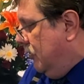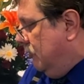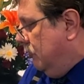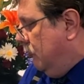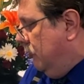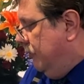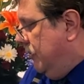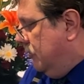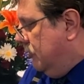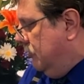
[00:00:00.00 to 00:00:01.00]
What would
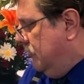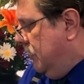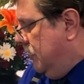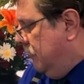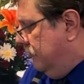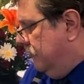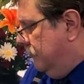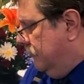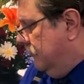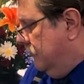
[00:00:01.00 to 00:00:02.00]
be a good name?
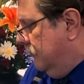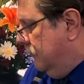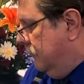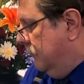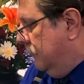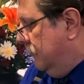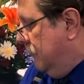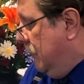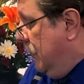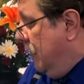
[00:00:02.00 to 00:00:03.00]

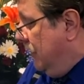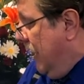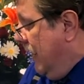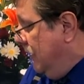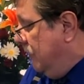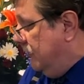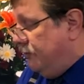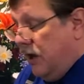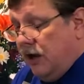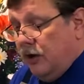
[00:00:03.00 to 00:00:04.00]
Teddy's
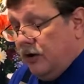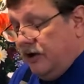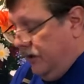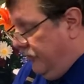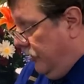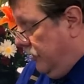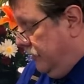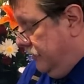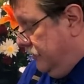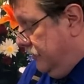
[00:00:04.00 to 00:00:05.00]
Bear, he
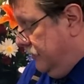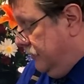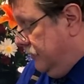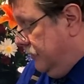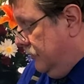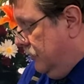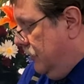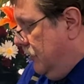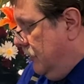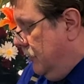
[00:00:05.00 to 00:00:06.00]
thought.
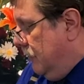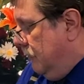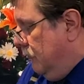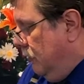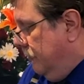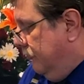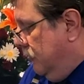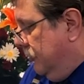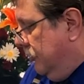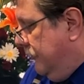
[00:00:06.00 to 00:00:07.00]
Morris
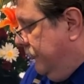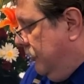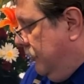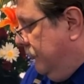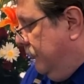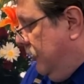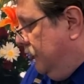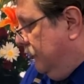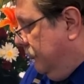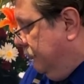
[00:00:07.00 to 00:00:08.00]
wondered if their
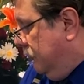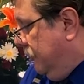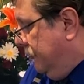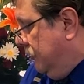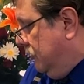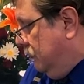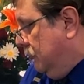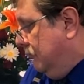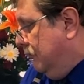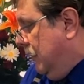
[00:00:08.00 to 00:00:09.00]
adventurous president
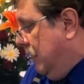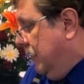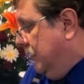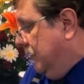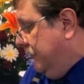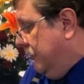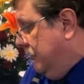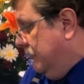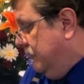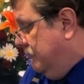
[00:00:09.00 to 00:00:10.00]
would mind if
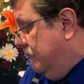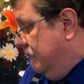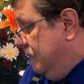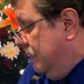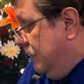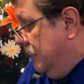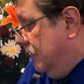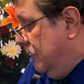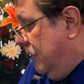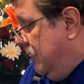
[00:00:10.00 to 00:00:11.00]

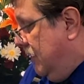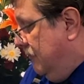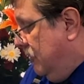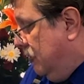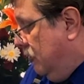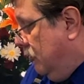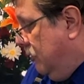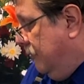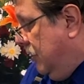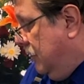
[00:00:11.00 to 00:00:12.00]
they named their
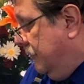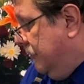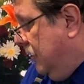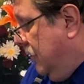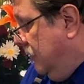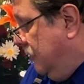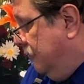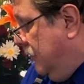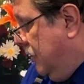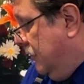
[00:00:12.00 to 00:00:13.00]
toy bears Teddy's
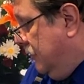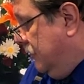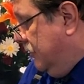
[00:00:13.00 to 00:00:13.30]
Bear.